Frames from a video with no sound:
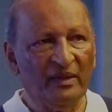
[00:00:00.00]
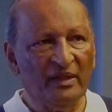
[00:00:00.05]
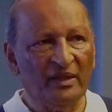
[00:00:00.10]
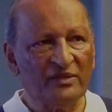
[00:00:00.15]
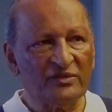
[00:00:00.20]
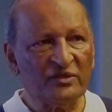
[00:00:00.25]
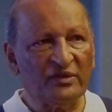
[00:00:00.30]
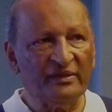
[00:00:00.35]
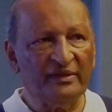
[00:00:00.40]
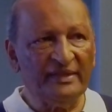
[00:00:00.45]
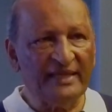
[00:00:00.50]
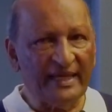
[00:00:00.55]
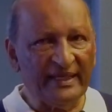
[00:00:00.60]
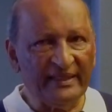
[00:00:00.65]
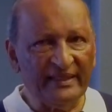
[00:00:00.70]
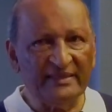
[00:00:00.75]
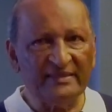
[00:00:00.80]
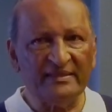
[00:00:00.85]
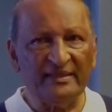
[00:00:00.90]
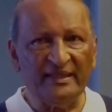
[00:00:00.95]
So that
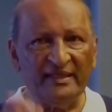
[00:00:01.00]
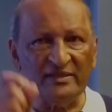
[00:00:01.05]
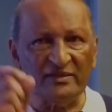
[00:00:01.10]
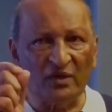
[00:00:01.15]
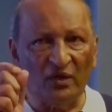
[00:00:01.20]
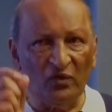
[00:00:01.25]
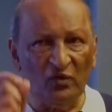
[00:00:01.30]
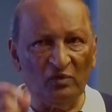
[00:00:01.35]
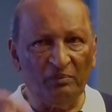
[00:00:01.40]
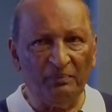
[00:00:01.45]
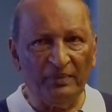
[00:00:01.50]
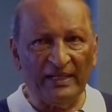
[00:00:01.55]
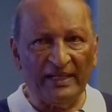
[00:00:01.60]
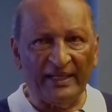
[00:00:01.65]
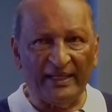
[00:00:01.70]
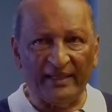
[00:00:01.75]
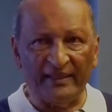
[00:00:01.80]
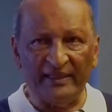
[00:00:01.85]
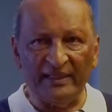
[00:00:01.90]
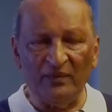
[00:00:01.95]
is his whole
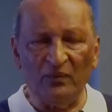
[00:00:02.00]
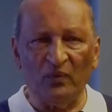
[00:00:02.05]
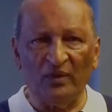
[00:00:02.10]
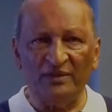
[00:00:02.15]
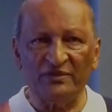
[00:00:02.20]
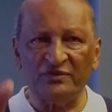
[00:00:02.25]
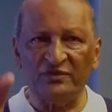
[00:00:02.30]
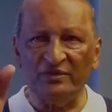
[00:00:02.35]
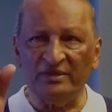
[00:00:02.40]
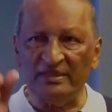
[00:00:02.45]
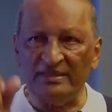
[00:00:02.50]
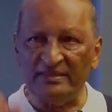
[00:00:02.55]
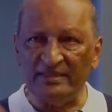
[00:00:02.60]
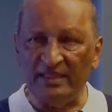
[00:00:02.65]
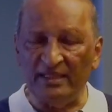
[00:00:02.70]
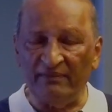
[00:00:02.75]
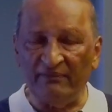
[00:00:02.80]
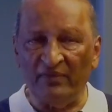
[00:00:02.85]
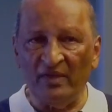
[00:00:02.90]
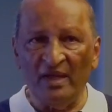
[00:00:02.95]
plan. He wants to
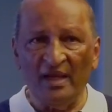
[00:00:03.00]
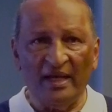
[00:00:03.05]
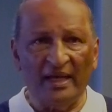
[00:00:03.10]
deceive.